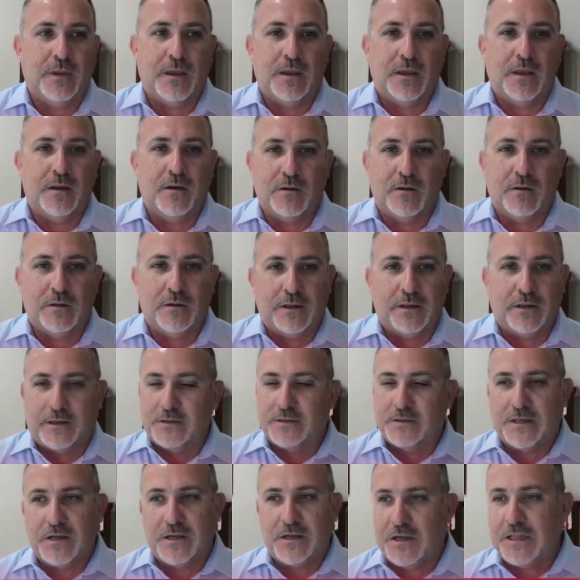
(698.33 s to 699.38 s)
like you
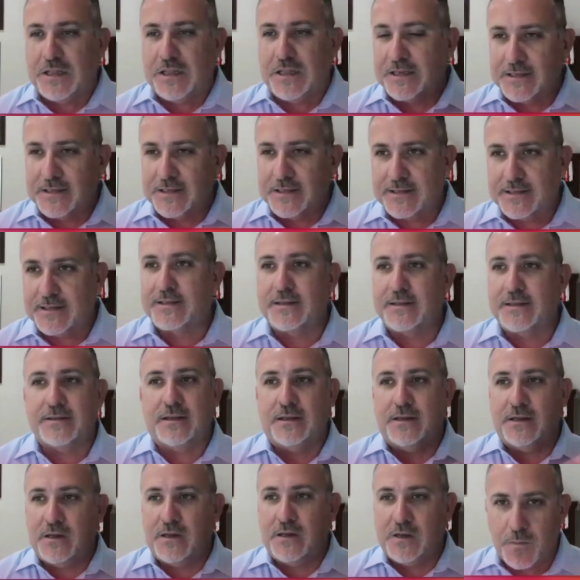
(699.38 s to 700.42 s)
said, you need the
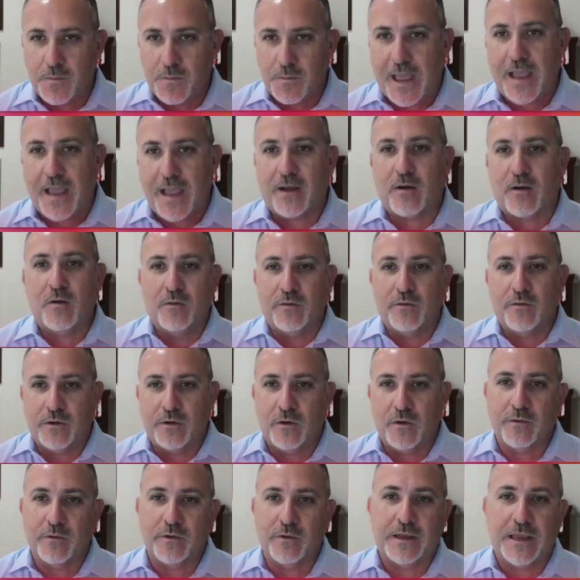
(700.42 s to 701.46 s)
consistency. You need to go back over
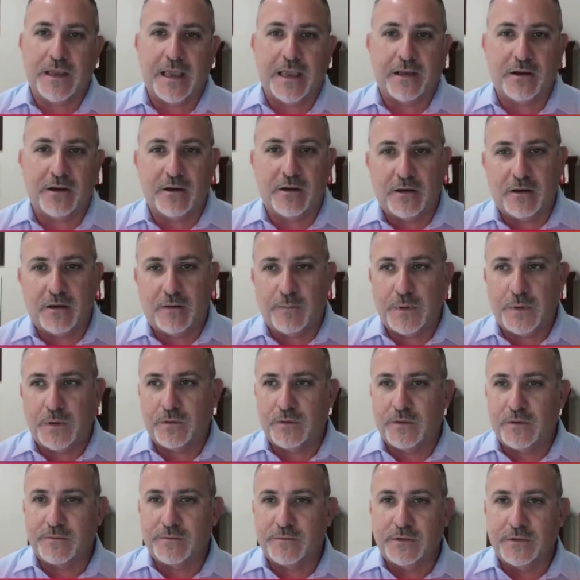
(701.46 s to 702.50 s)
and over again. You need to build
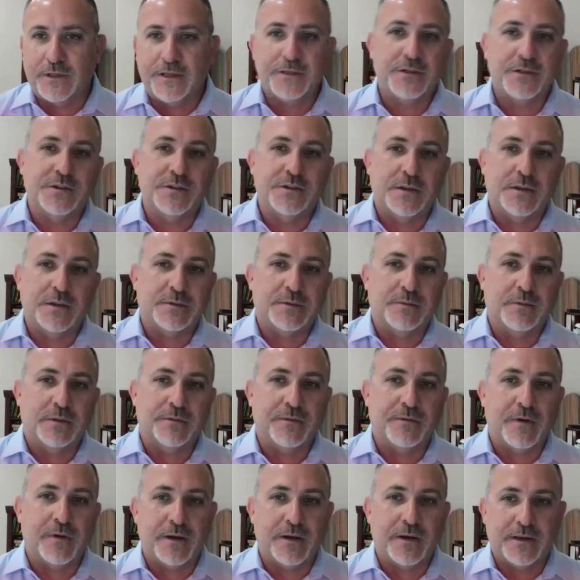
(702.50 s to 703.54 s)
those relationships with the
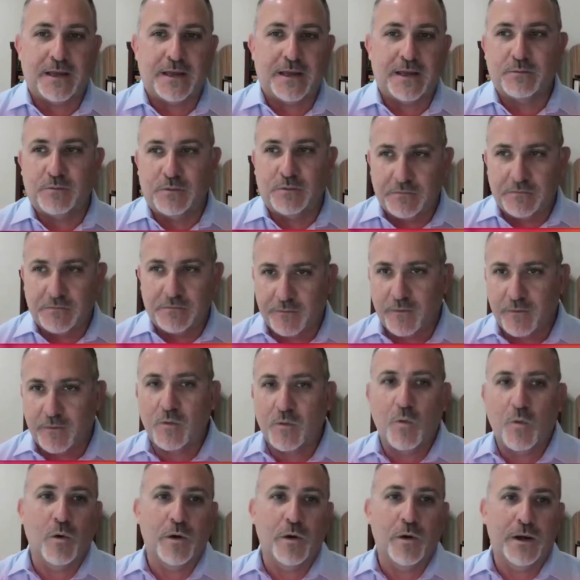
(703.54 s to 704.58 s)
front desk, with the
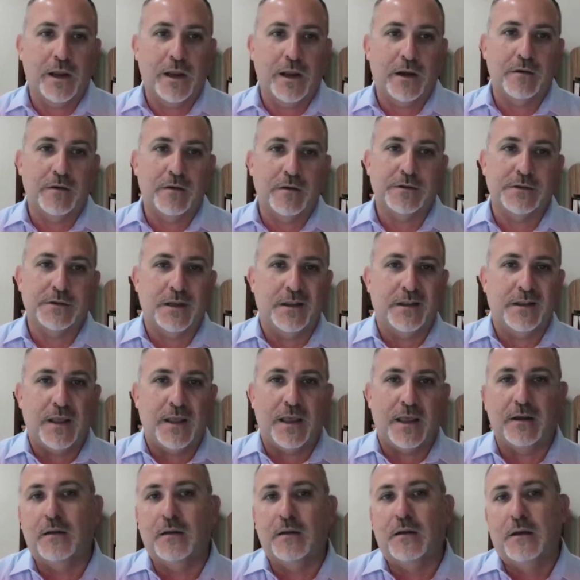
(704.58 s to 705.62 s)
referral coordinators, and
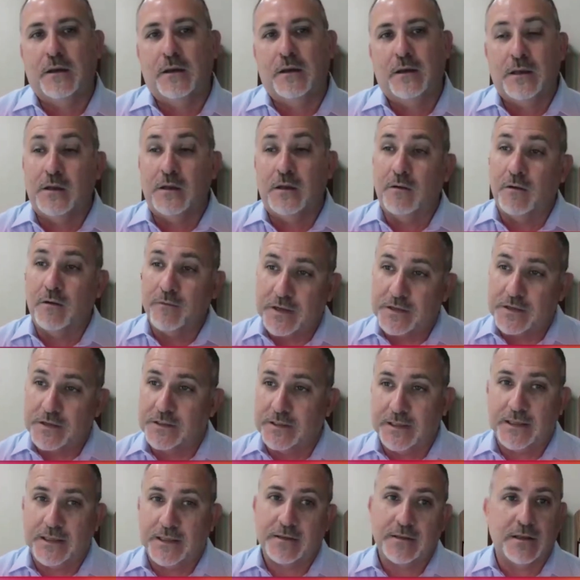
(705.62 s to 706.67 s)
then
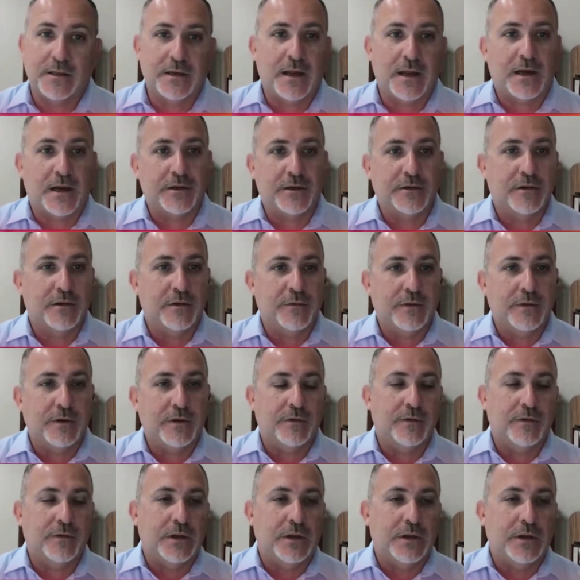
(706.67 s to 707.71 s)
eventually get to the doctor
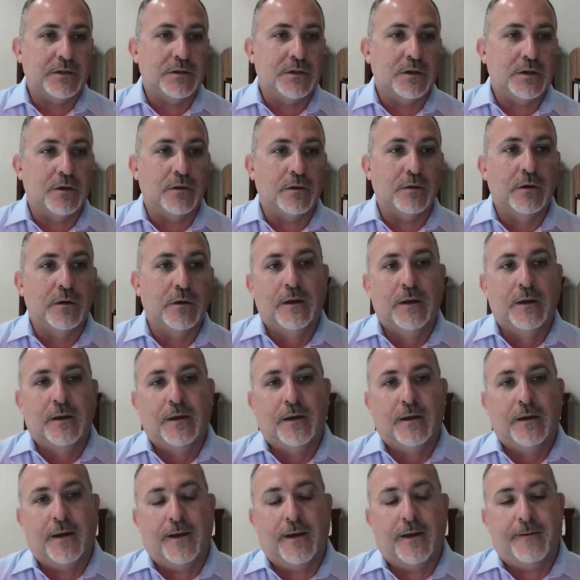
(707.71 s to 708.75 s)
if you need to.
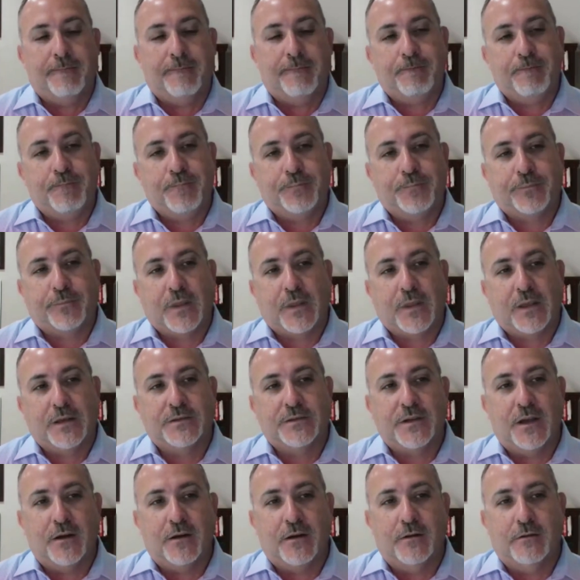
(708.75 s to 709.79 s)
Um,
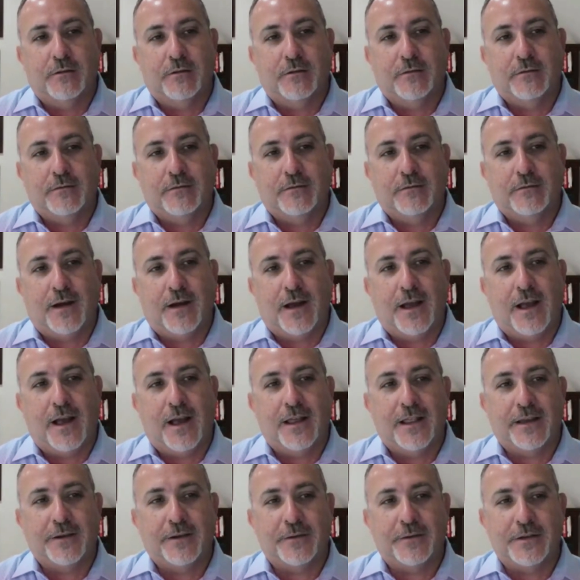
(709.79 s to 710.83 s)
so I
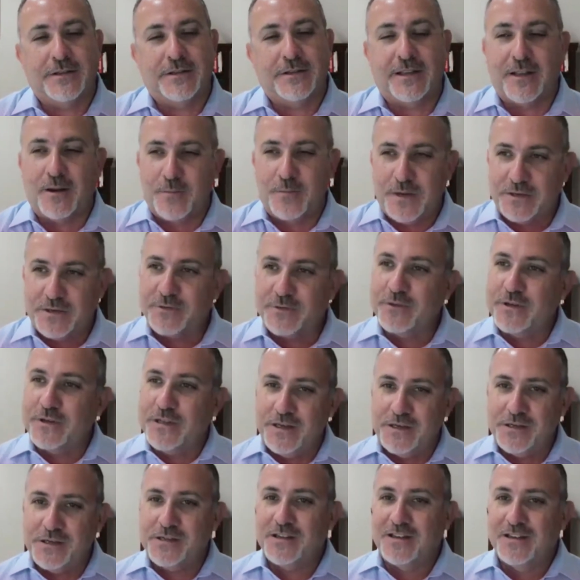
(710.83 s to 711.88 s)
like what you said there. Be
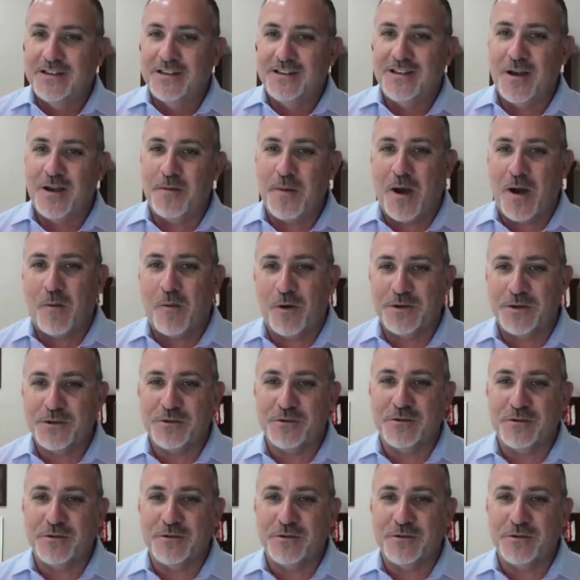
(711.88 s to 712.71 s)
strategic about what